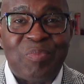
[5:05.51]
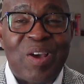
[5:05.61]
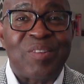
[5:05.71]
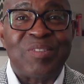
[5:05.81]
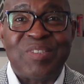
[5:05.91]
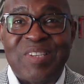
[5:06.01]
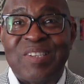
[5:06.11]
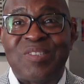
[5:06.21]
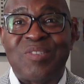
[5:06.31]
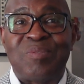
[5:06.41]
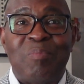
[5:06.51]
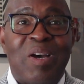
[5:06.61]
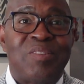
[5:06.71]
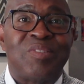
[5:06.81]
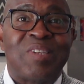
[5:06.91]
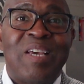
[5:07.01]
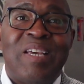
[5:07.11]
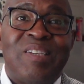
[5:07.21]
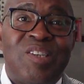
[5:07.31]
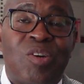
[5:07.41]
brothers, sisters, mothers,
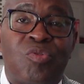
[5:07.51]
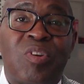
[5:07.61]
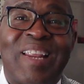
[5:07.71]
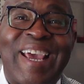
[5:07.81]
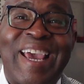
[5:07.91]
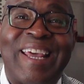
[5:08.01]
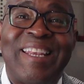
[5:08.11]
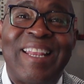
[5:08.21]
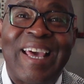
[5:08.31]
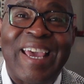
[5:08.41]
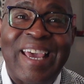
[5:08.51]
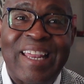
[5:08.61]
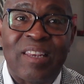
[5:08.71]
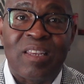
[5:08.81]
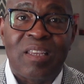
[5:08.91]
children, and land.